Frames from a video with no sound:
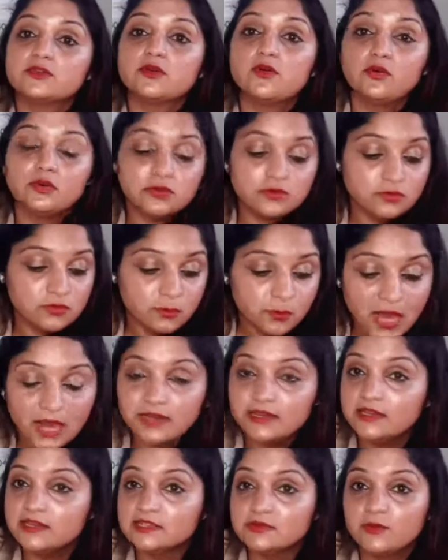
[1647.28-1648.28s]
to go to
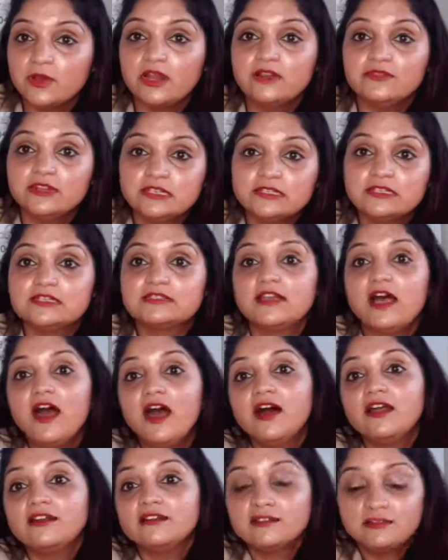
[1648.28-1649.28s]
Bali as well, which is
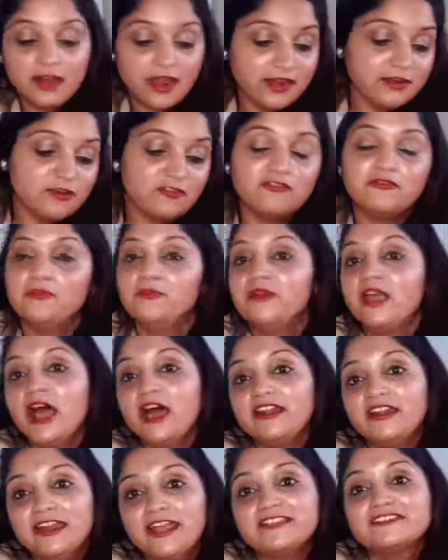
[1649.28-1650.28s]
our kind of
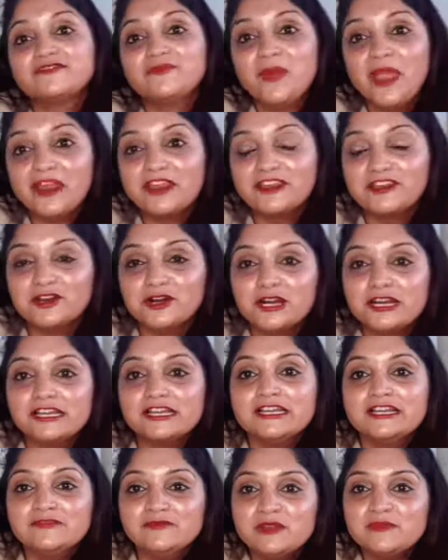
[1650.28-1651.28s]
our next
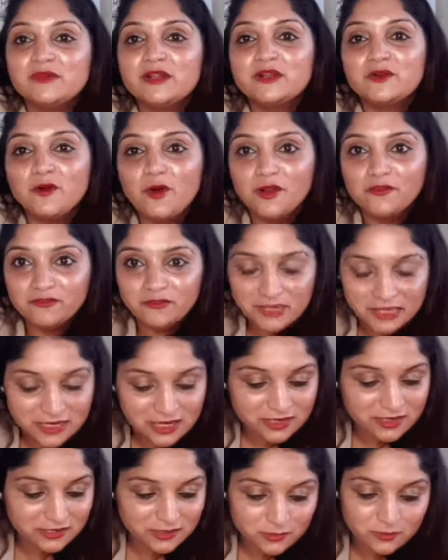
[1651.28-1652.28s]
backyard. People go on
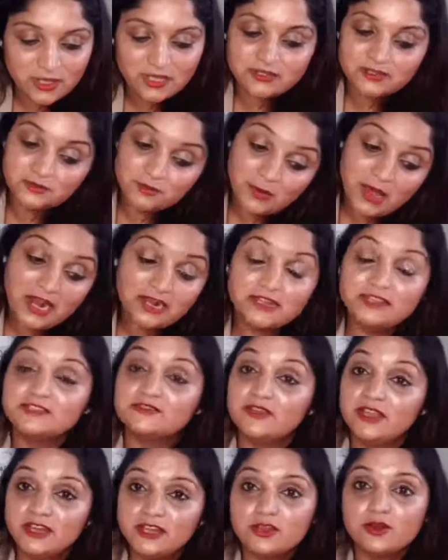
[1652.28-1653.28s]
weekend as well. So Bali
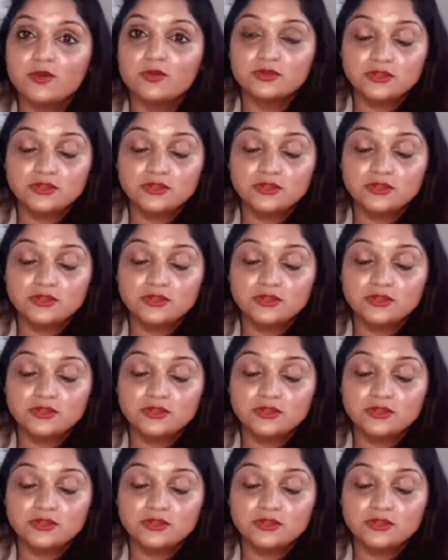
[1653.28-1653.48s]
is very